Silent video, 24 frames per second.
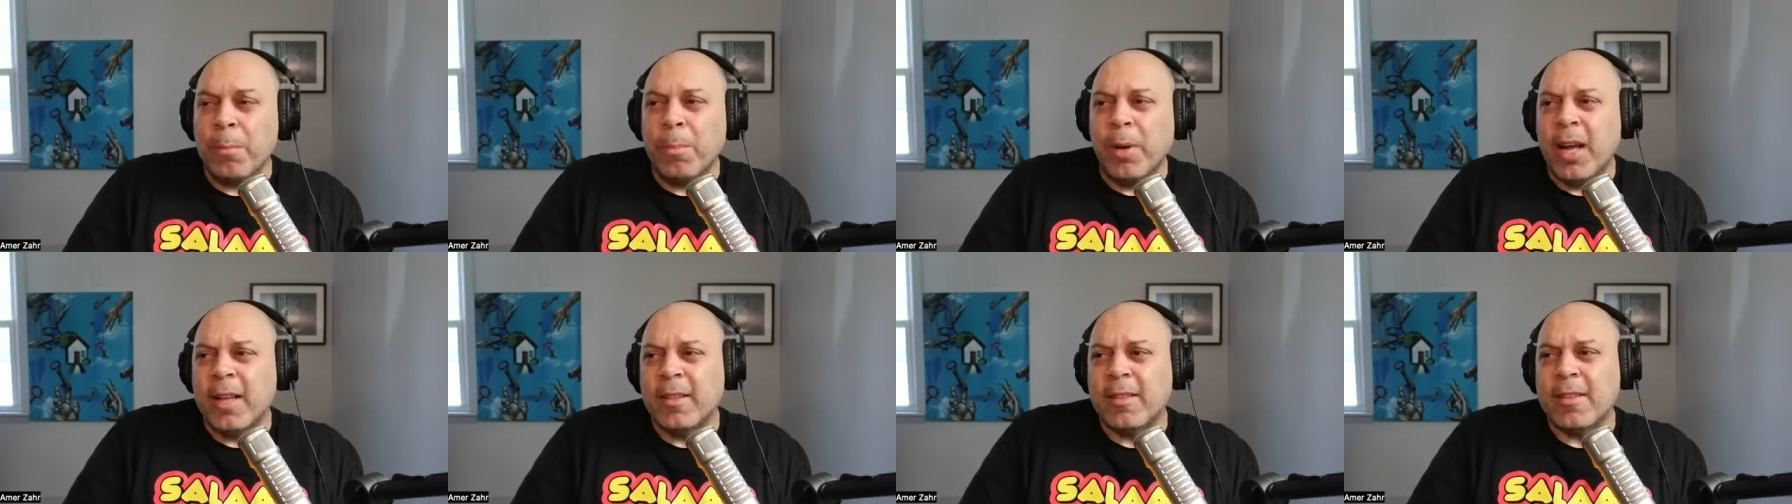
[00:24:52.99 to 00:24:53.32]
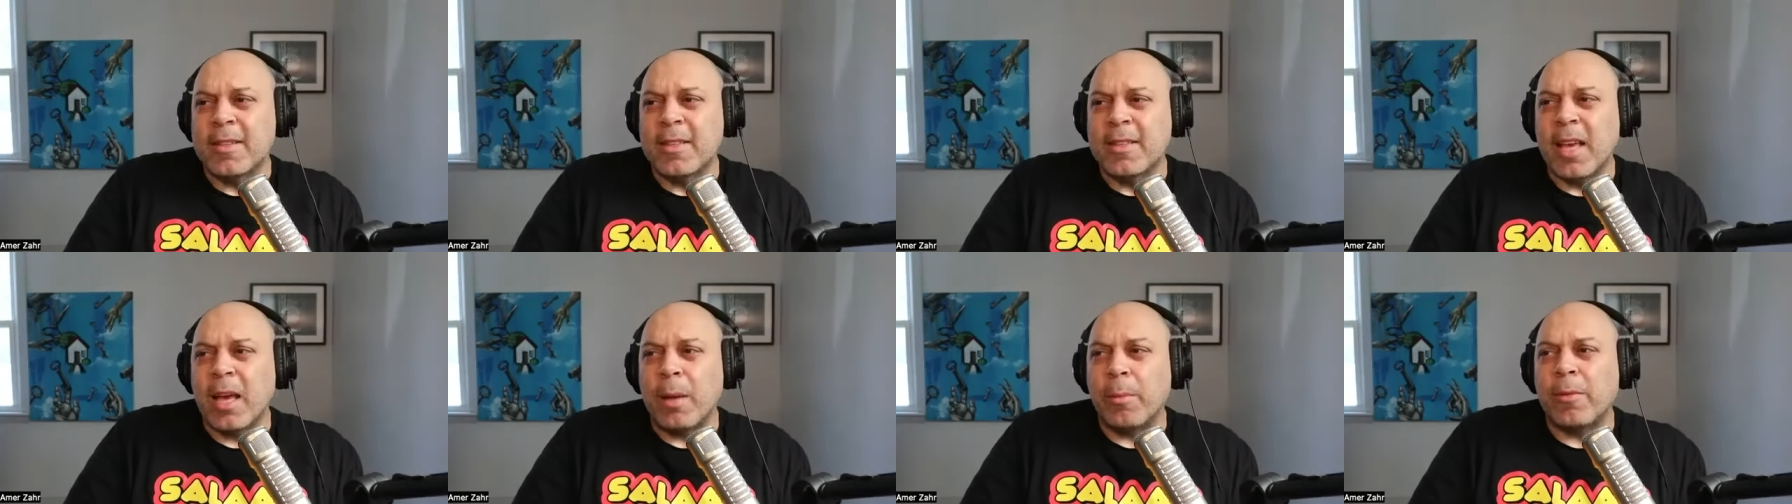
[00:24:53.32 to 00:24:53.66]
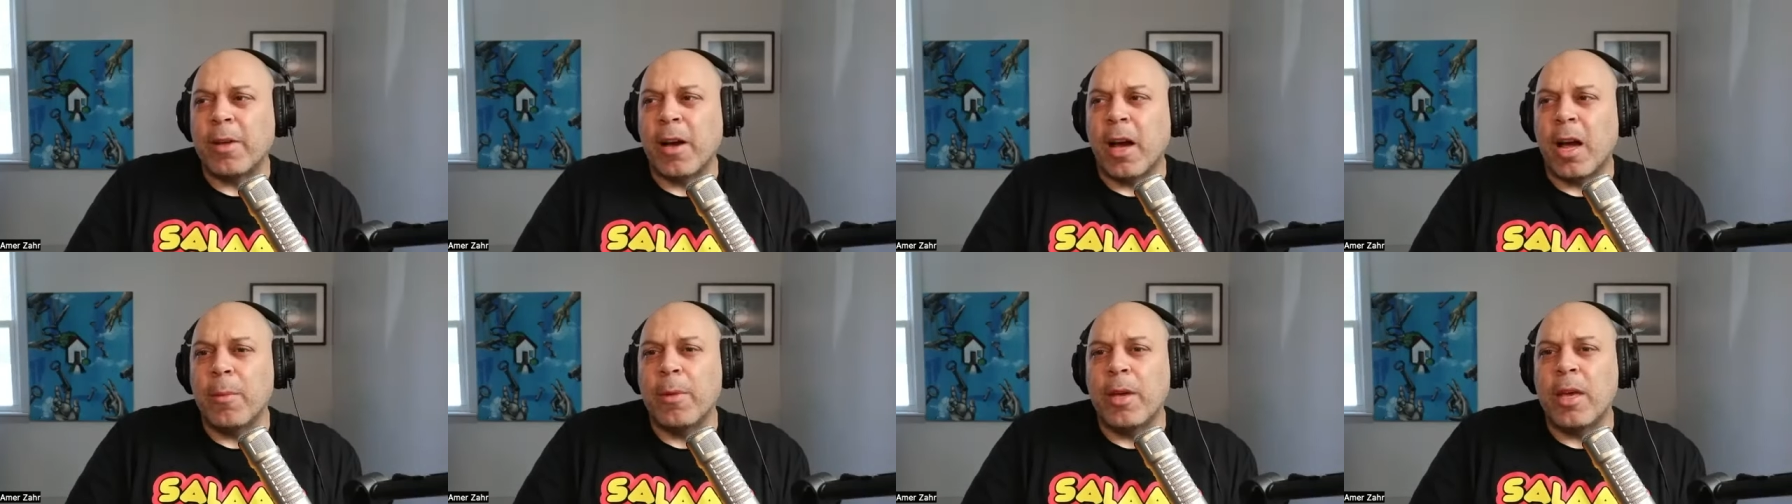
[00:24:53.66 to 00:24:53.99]
But at the same
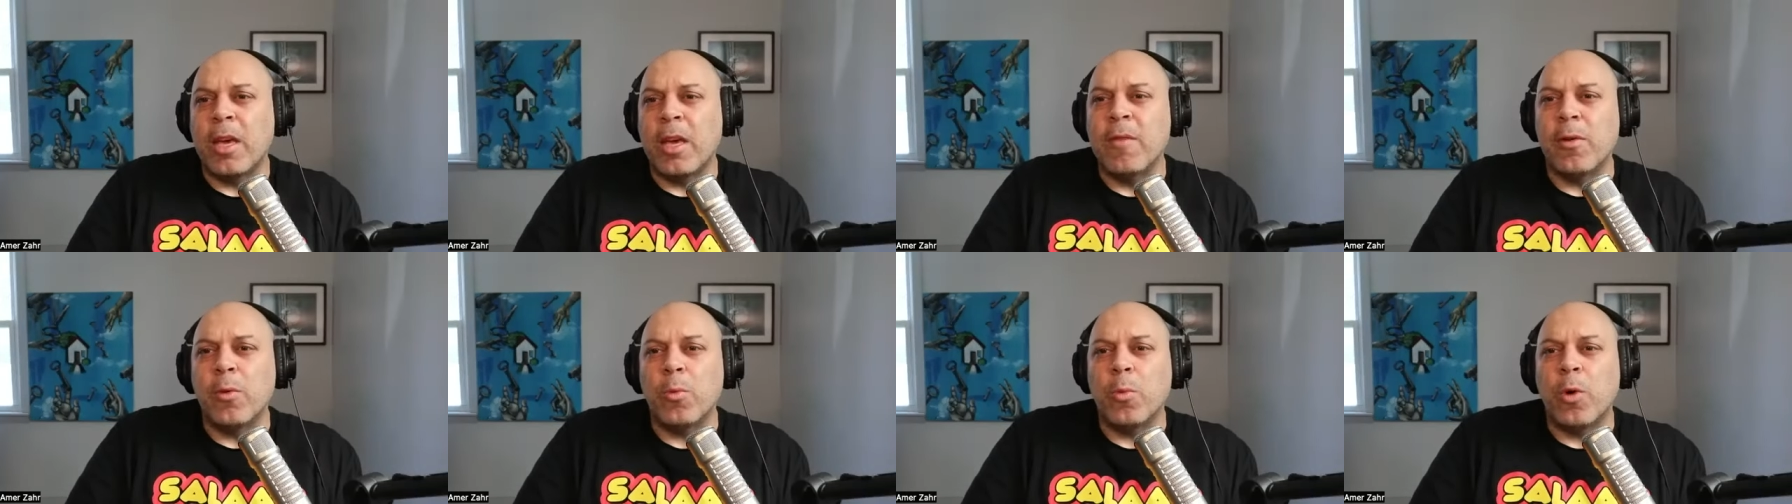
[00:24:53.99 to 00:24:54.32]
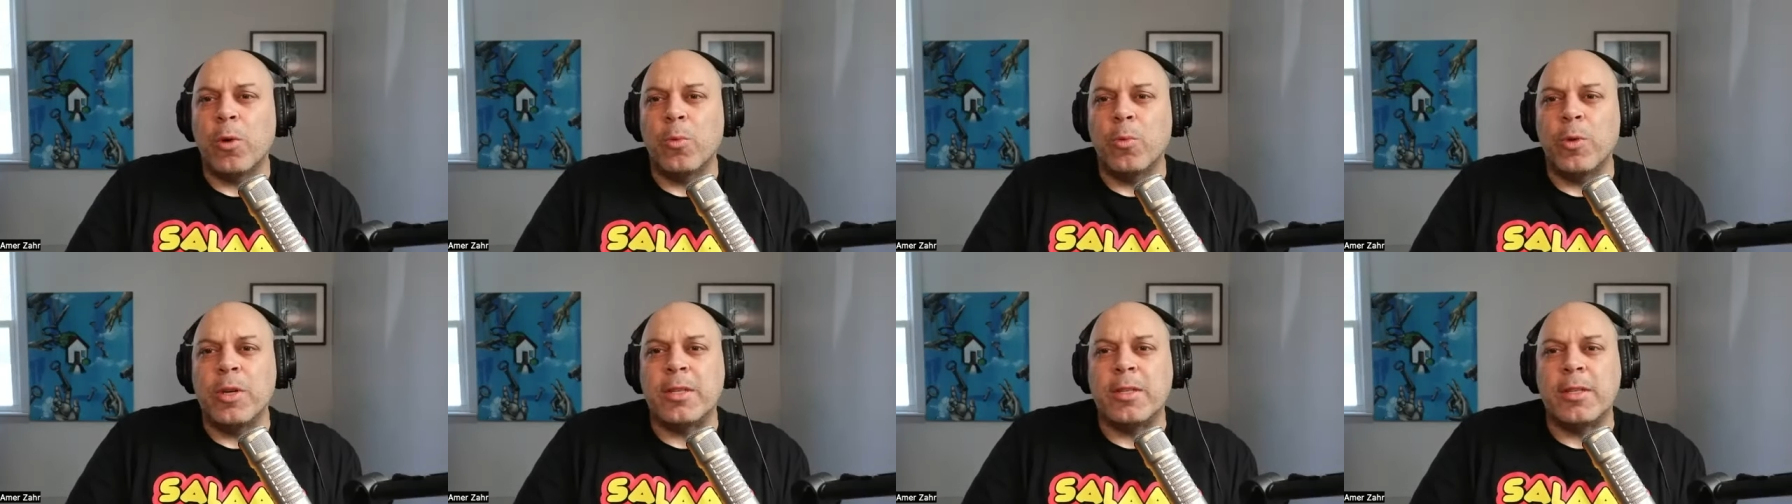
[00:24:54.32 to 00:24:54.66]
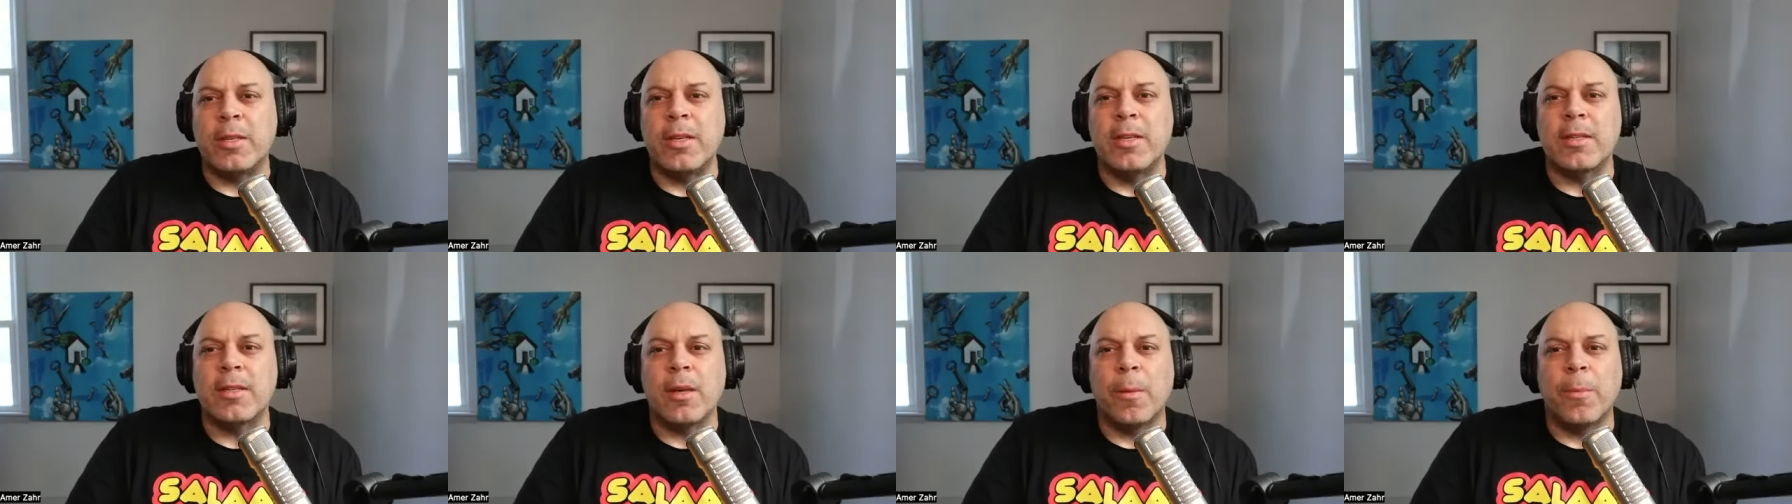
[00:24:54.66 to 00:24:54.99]
time, even when we
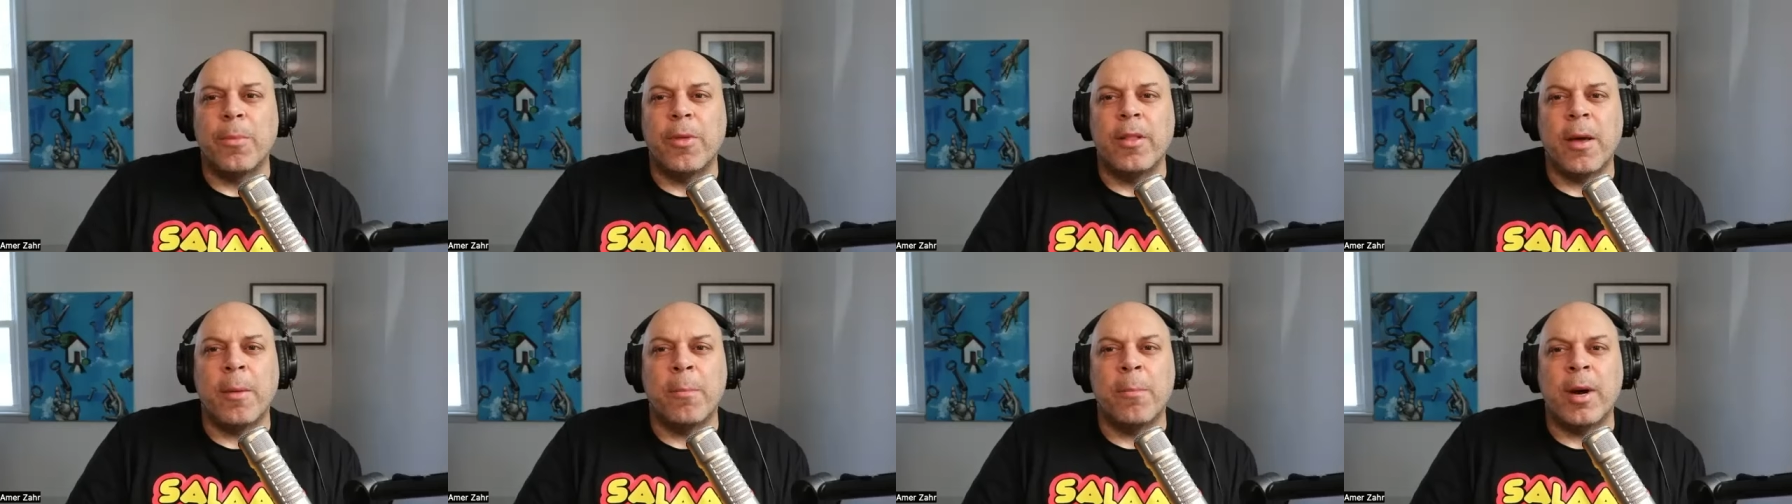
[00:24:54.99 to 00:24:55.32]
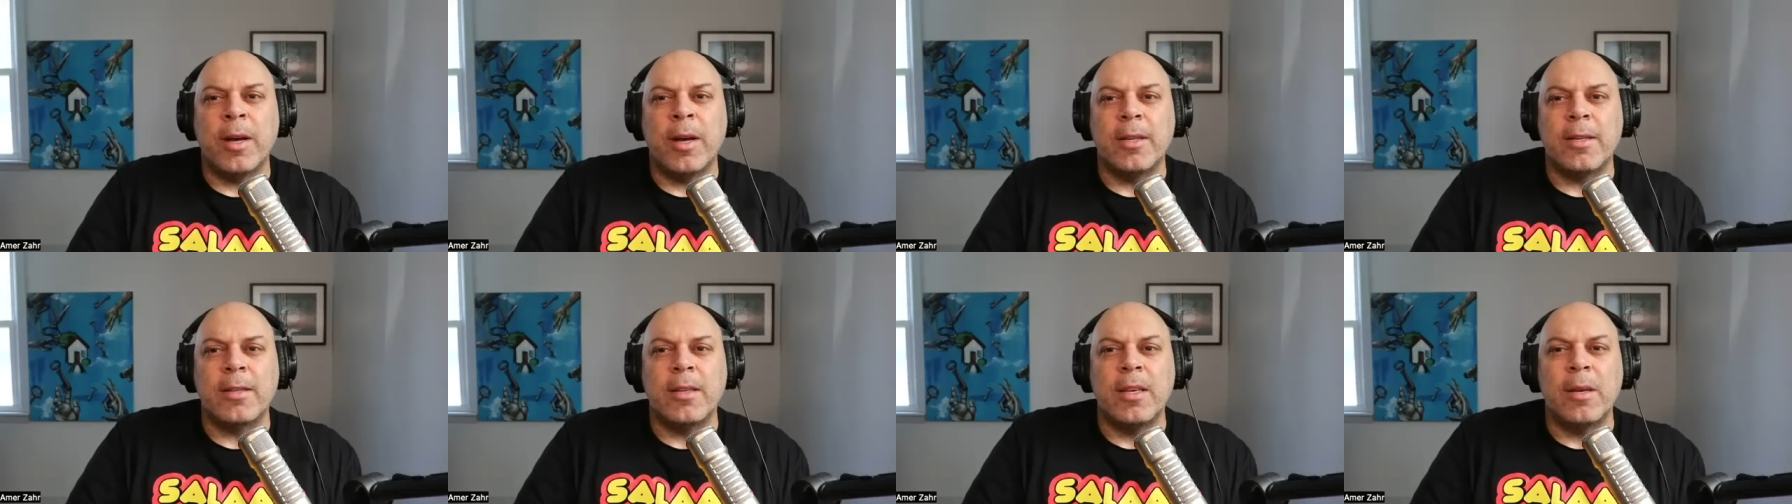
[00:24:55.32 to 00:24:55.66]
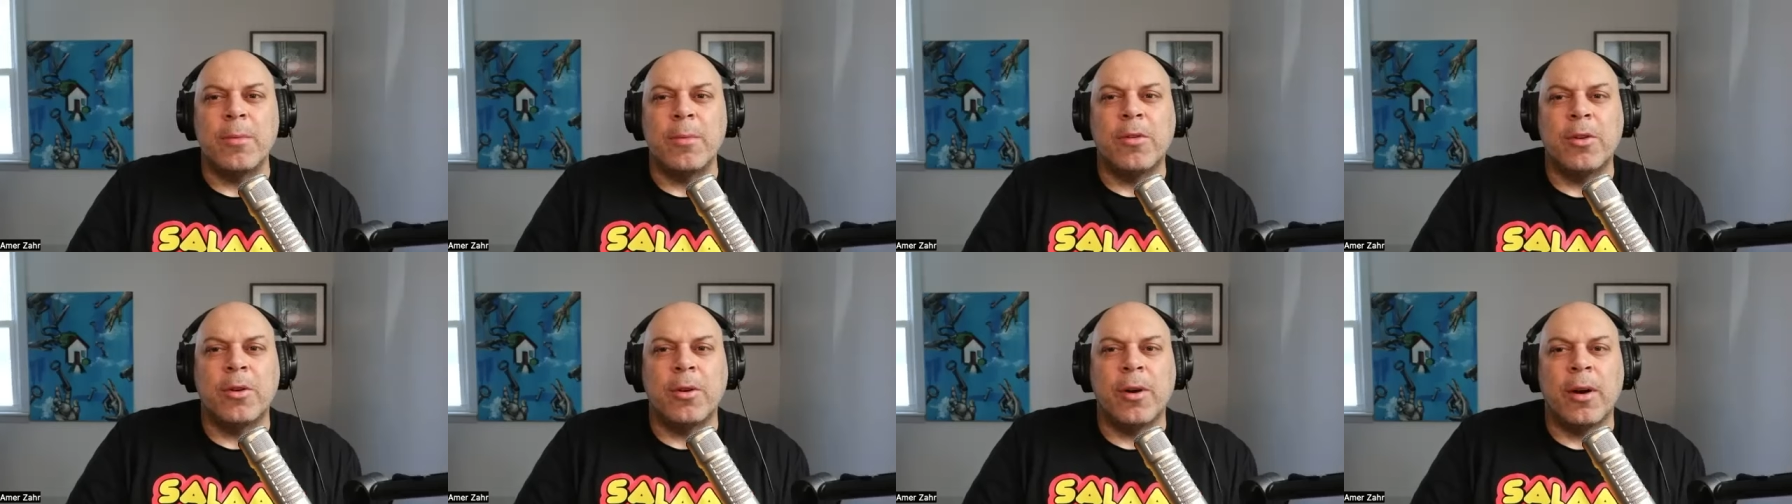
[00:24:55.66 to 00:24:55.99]
see something that might
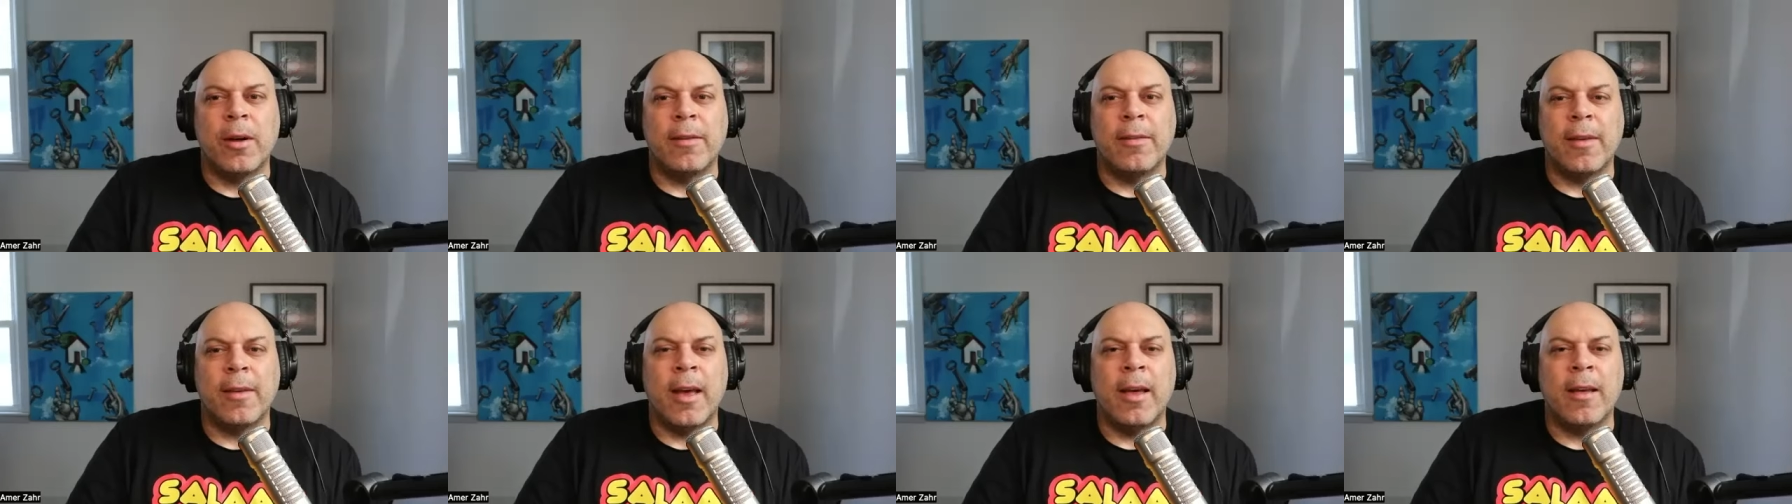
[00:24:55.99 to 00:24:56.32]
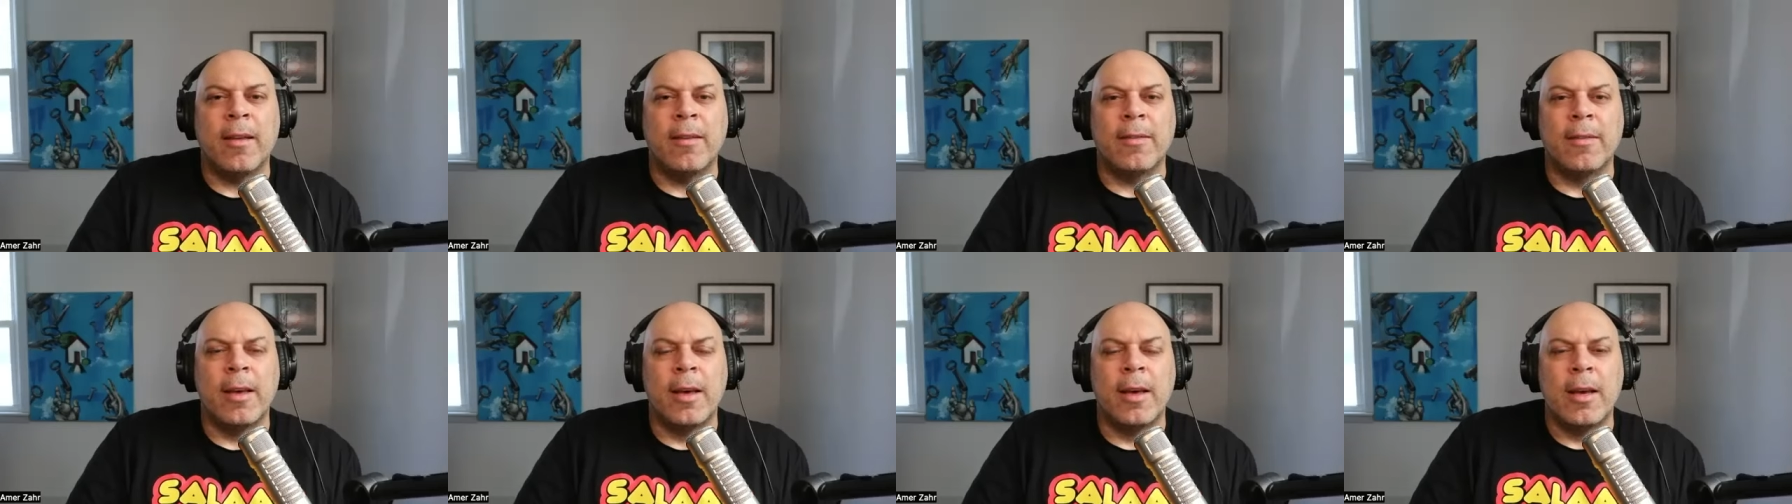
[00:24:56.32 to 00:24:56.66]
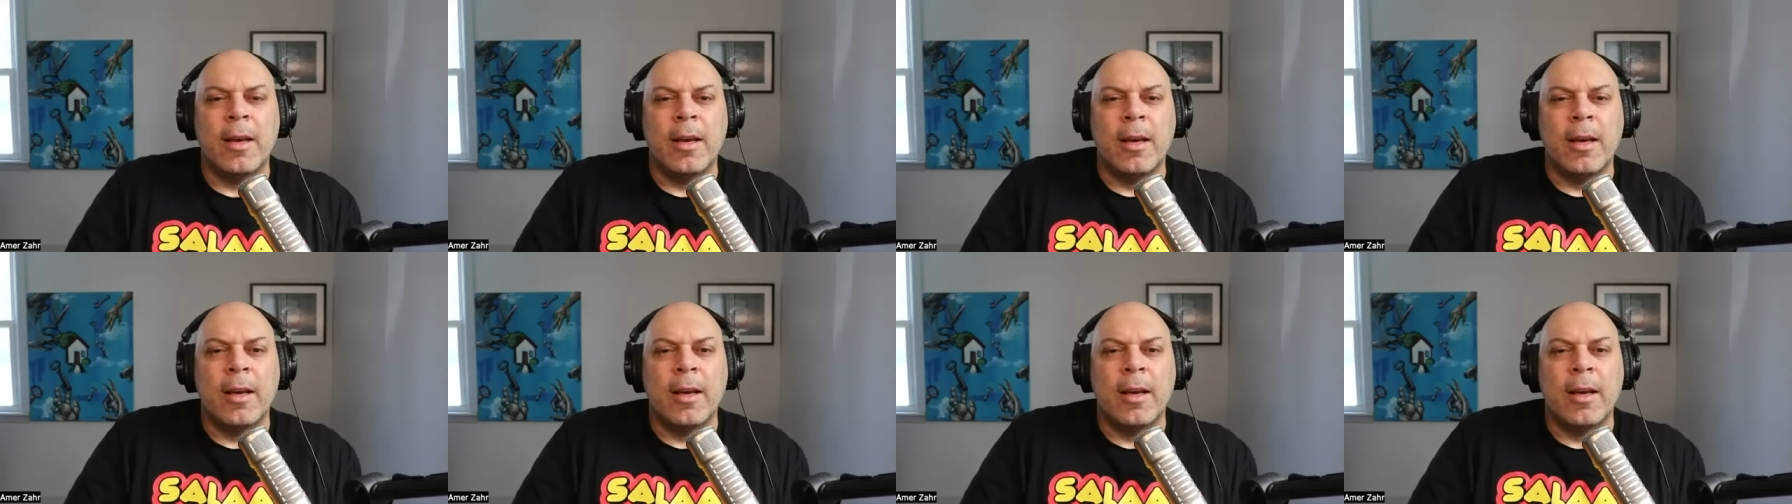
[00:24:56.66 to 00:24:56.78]
seem to us as